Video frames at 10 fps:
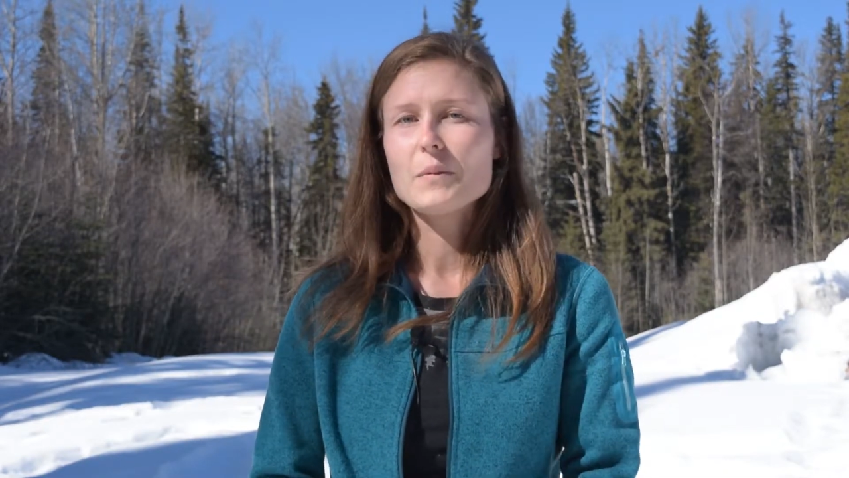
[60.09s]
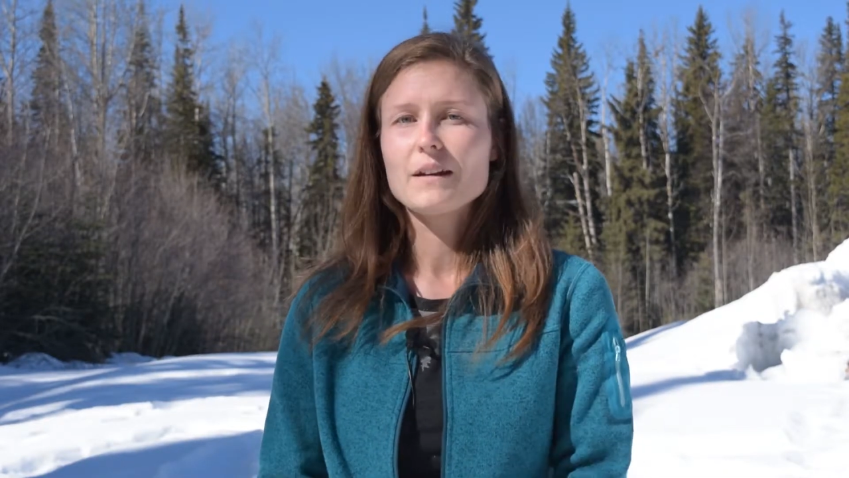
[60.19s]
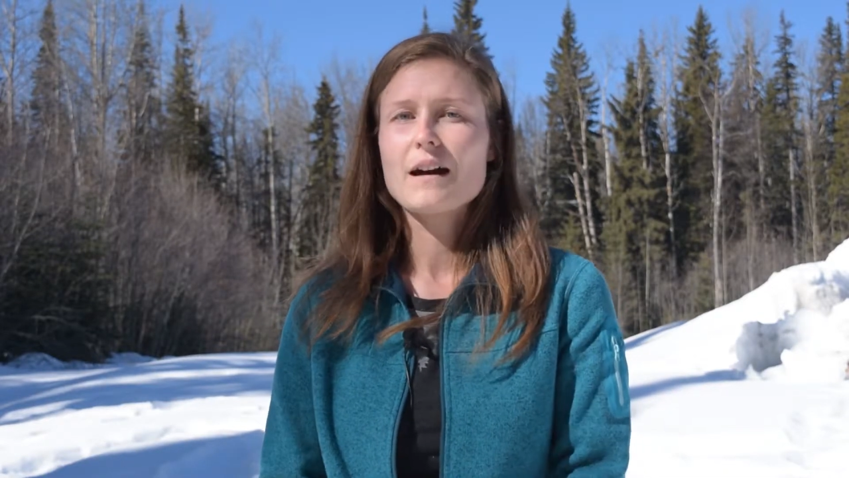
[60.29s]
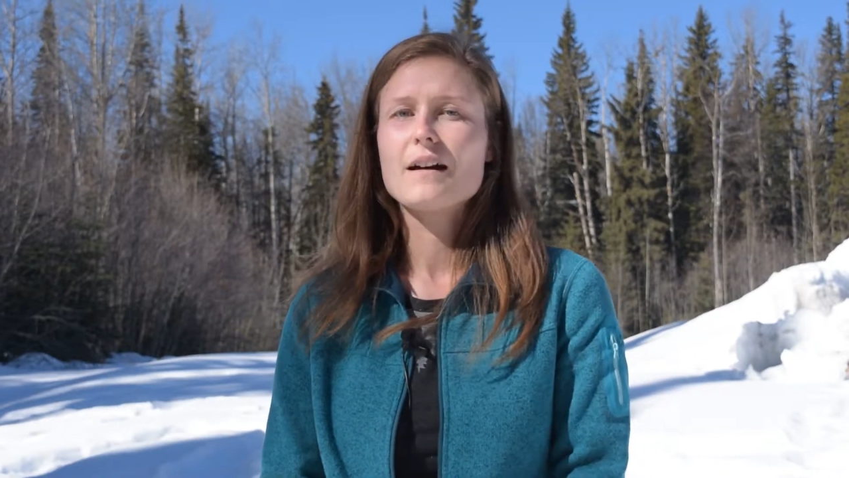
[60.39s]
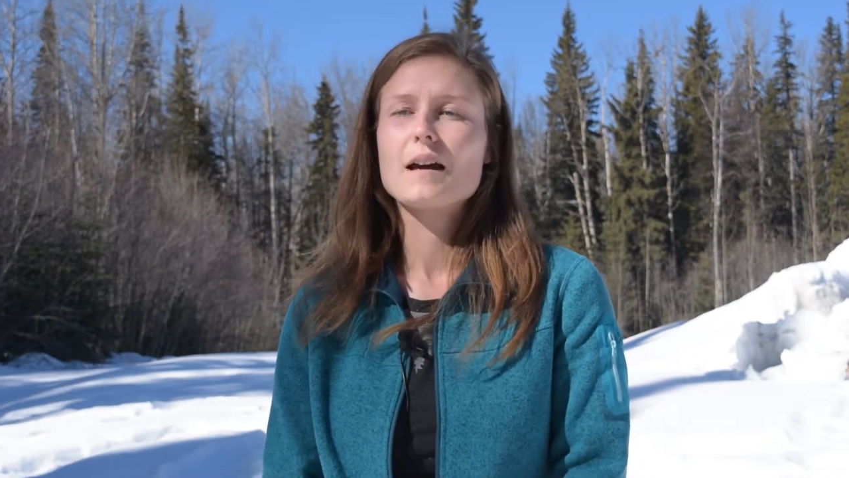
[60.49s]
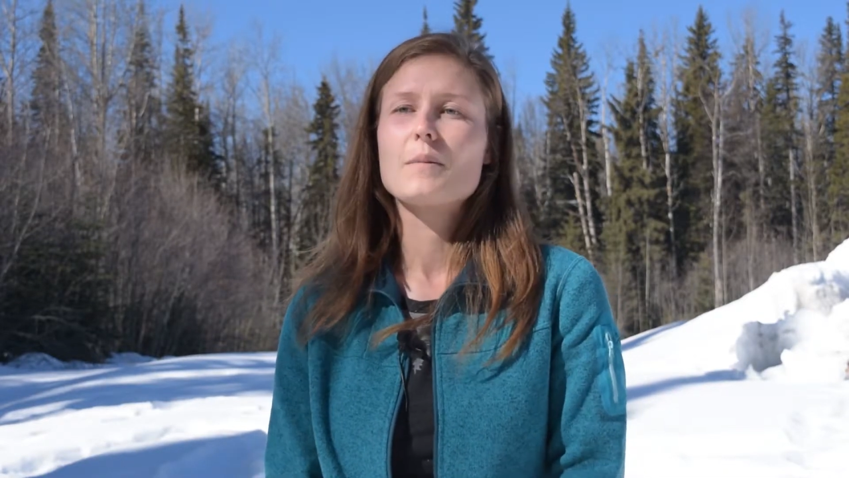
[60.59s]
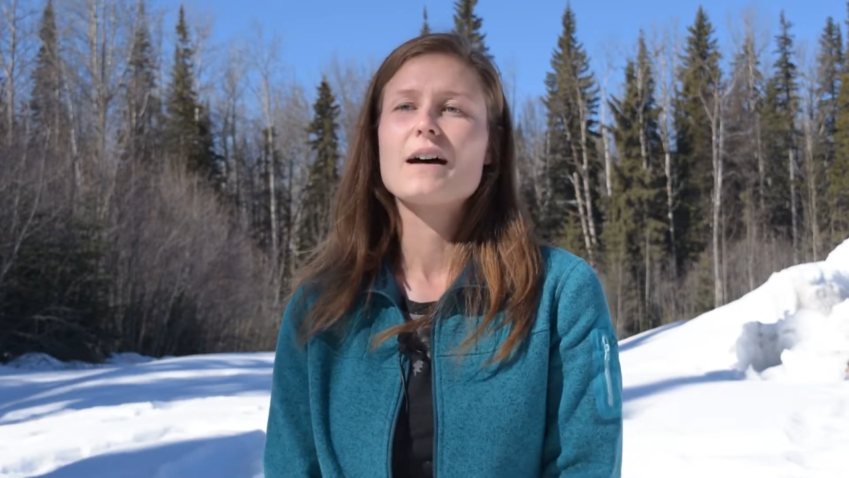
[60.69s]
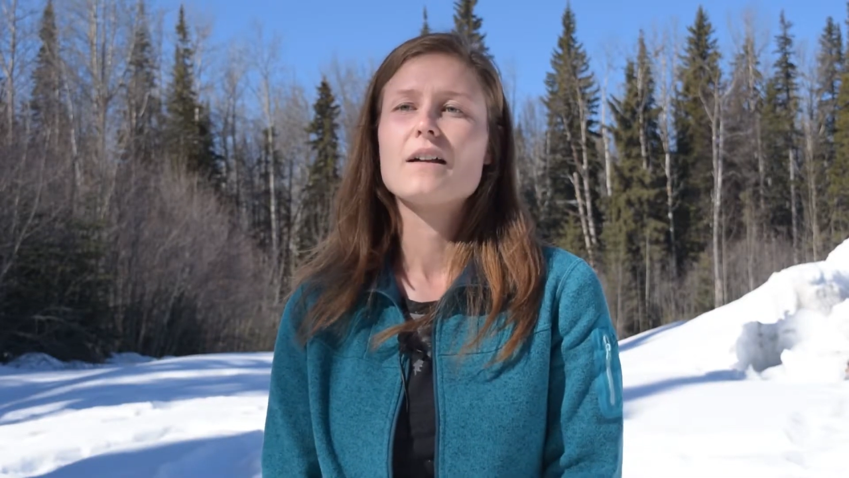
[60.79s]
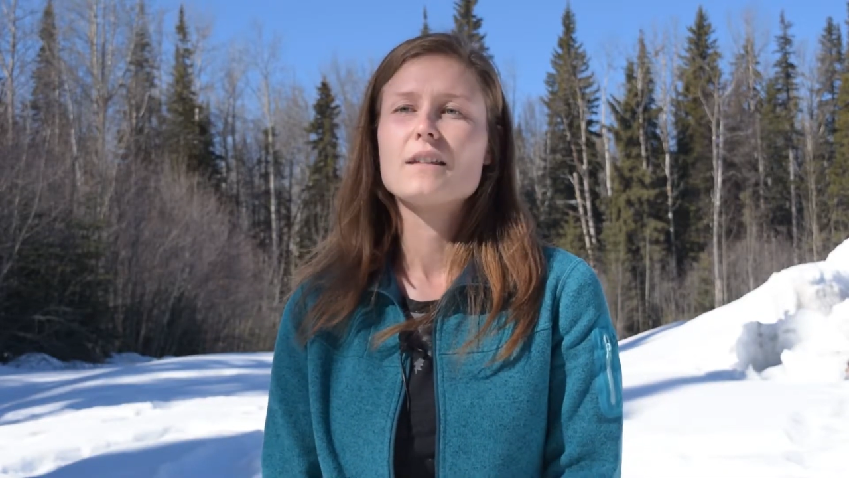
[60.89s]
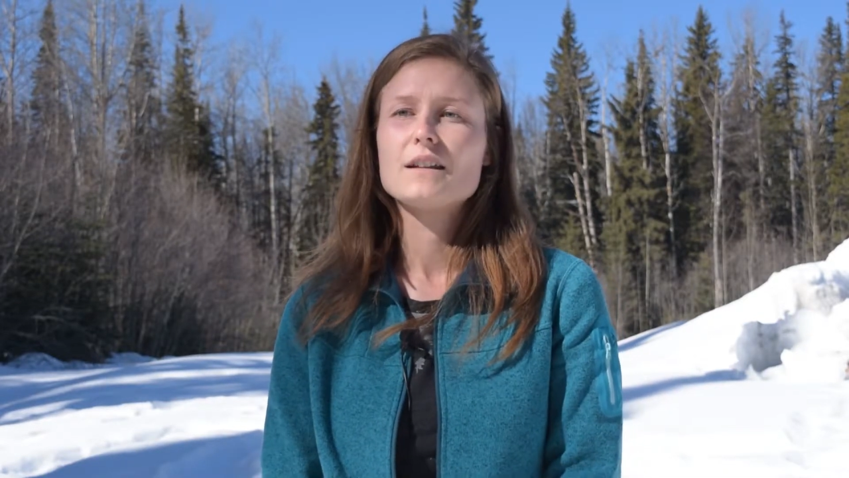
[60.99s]
a
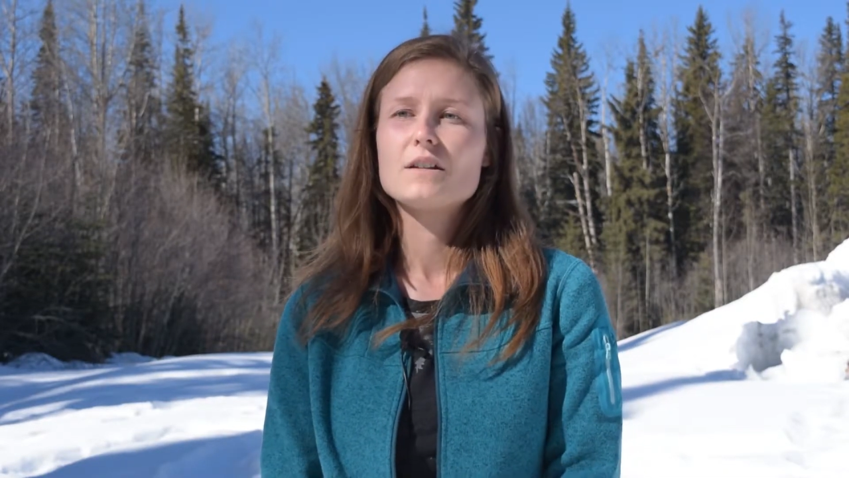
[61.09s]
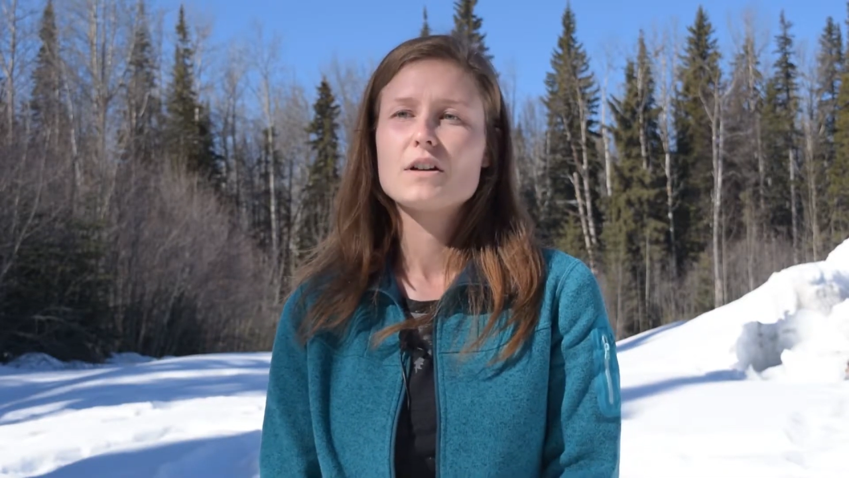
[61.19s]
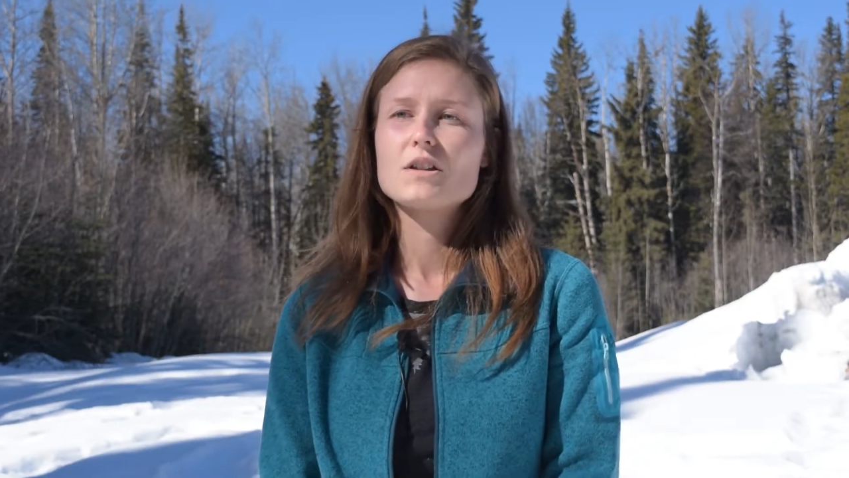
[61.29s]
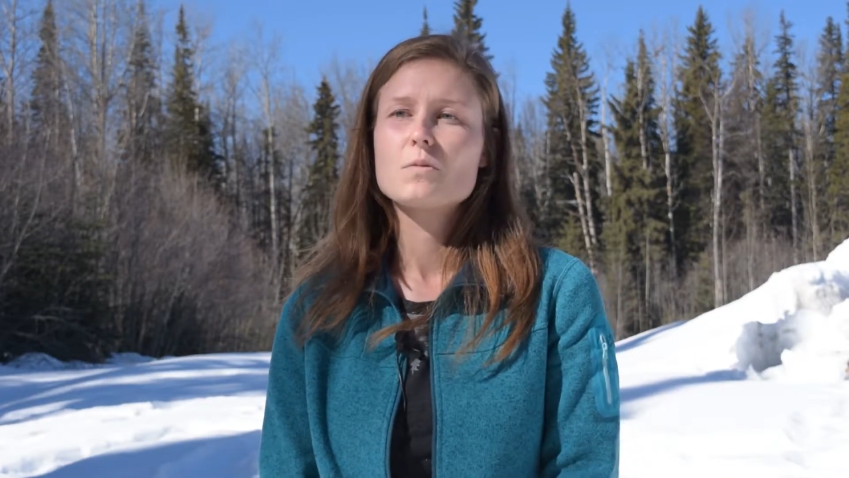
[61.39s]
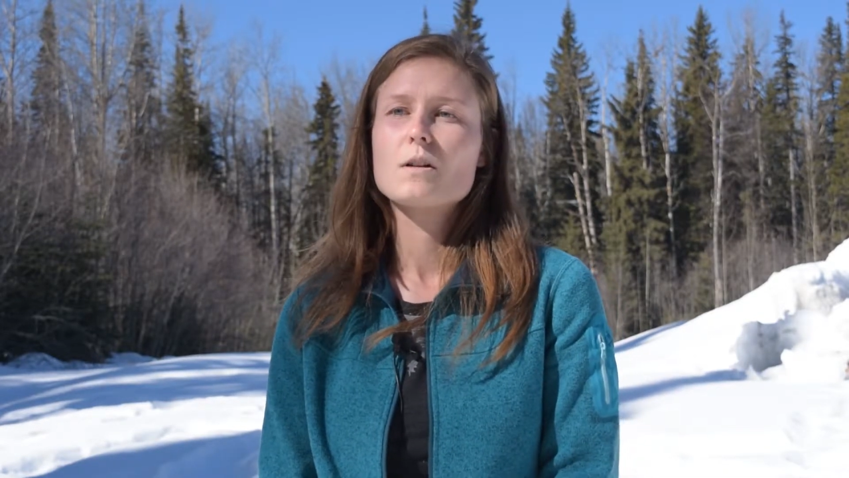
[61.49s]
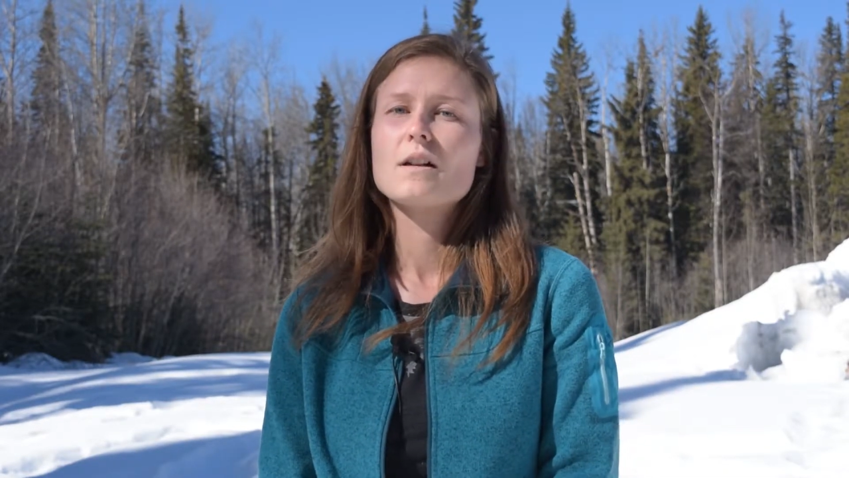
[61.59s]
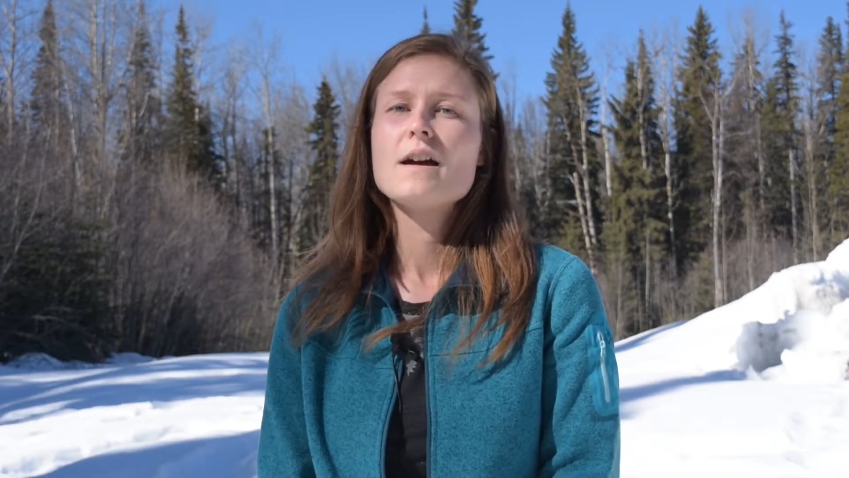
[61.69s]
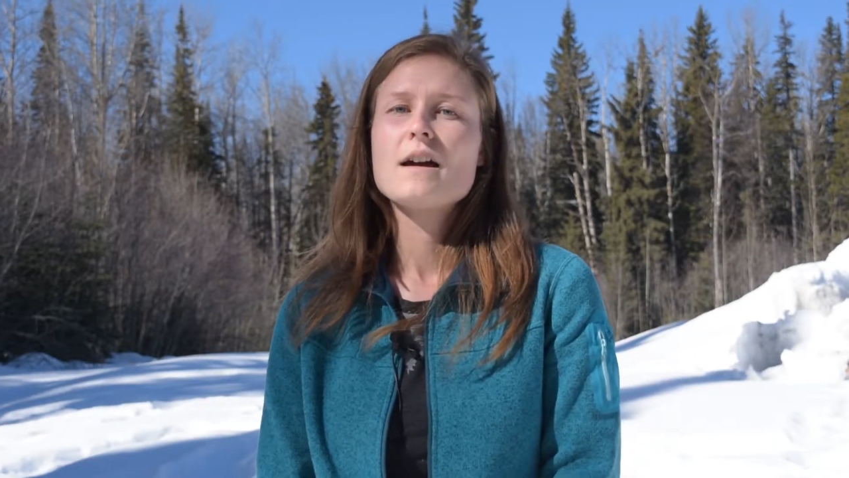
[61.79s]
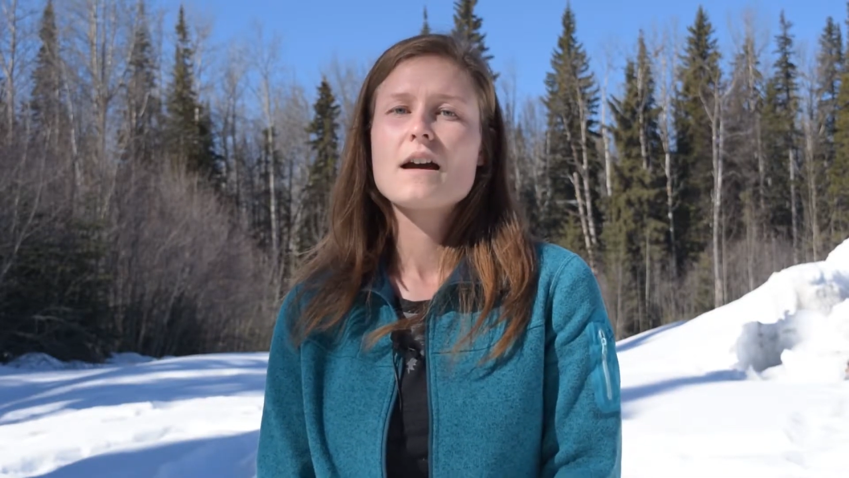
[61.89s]
healthy individual,